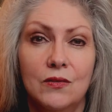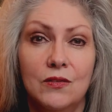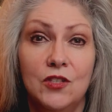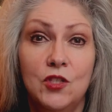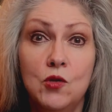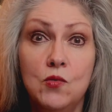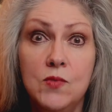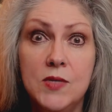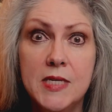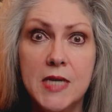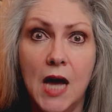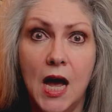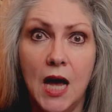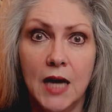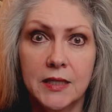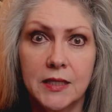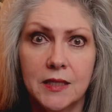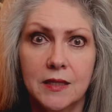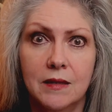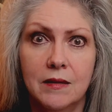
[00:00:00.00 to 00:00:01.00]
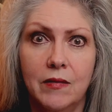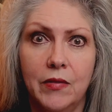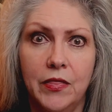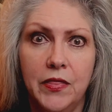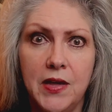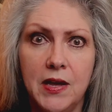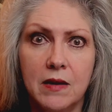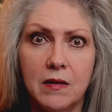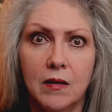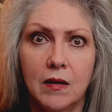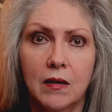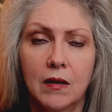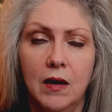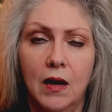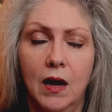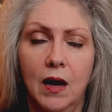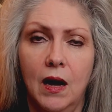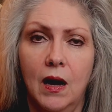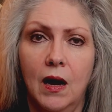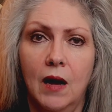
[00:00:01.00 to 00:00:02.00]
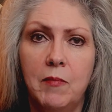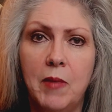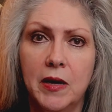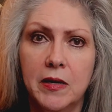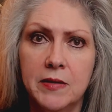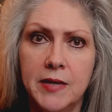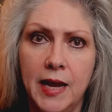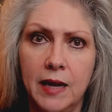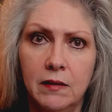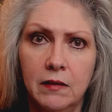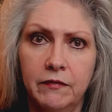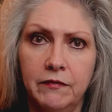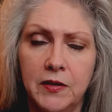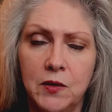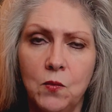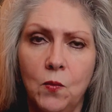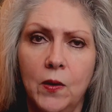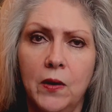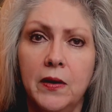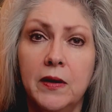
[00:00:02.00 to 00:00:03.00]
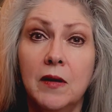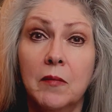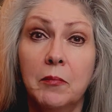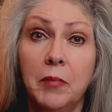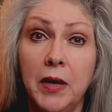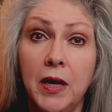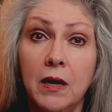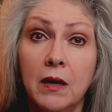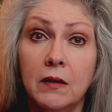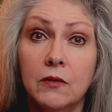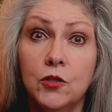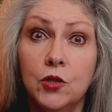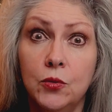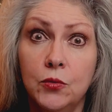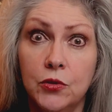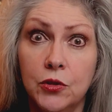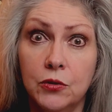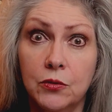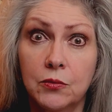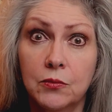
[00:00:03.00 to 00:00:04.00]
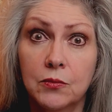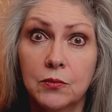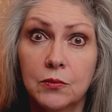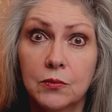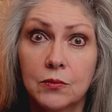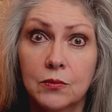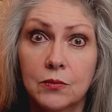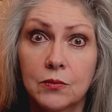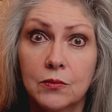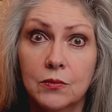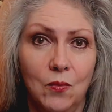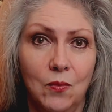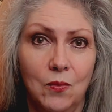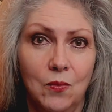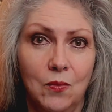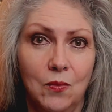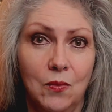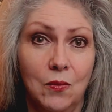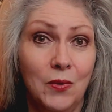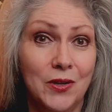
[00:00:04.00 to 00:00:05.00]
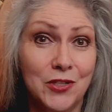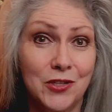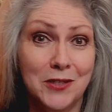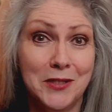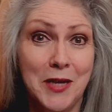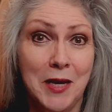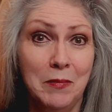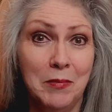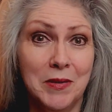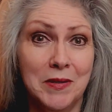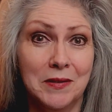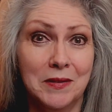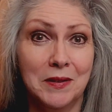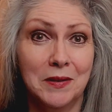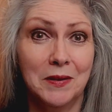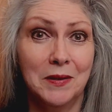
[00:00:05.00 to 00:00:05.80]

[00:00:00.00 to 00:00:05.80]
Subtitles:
Do not think about an elephant wearing a pink tutu. What just happened?